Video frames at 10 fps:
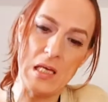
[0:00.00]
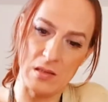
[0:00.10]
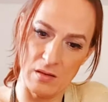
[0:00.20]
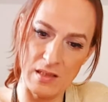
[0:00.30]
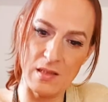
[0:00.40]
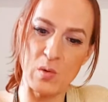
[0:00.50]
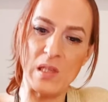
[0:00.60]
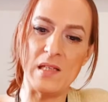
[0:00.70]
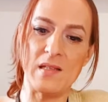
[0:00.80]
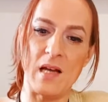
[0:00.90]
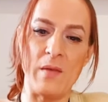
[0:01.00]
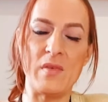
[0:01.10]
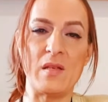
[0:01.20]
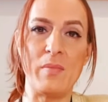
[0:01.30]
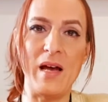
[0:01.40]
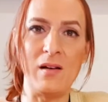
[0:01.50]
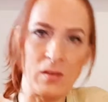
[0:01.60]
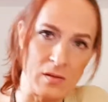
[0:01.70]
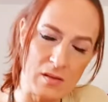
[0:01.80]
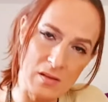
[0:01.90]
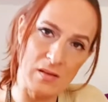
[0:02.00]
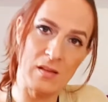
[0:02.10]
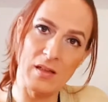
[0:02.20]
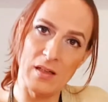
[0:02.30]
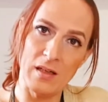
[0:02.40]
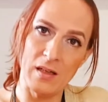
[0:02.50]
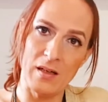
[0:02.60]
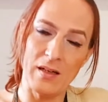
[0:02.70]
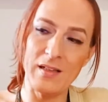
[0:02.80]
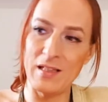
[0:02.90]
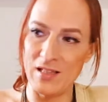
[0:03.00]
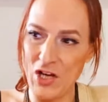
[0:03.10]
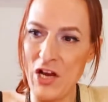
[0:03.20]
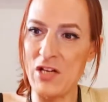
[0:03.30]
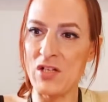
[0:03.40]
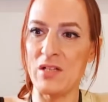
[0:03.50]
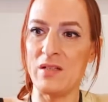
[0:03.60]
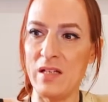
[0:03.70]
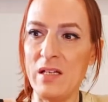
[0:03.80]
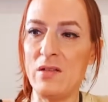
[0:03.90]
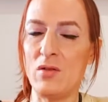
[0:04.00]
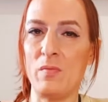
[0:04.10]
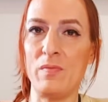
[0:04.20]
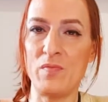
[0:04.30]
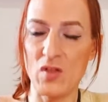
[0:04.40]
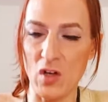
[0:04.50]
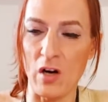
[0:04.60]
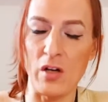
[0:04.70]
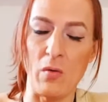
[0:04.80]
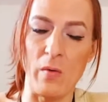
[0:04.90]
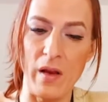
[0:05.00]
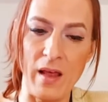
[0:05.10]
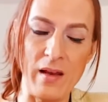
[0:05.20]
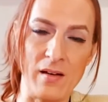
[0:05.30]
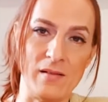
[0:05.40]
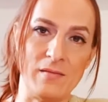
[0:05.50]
So this is what this time is about. And the changes need to start within.